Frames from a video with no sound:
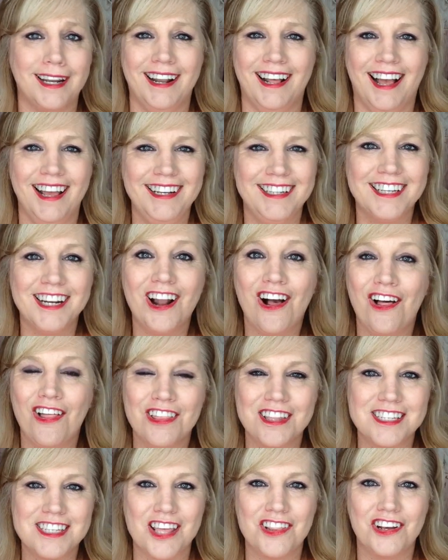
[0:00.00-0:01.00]
and I did all
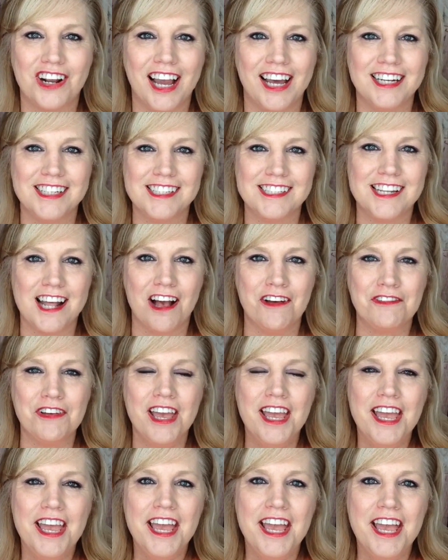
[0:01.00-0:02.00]
of this other kind of stuff.